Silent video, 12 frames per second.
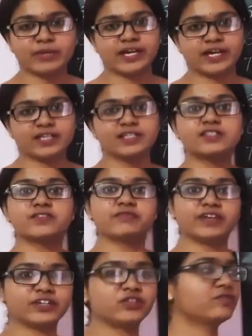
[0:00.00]
as
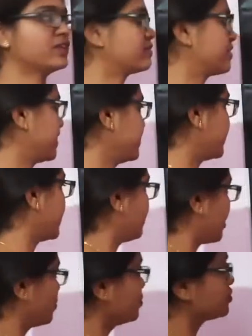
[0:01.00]
when you will write
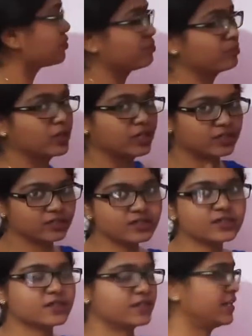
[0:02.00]
about
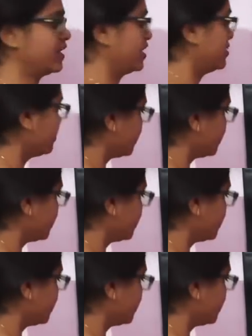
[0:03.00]
mother's name,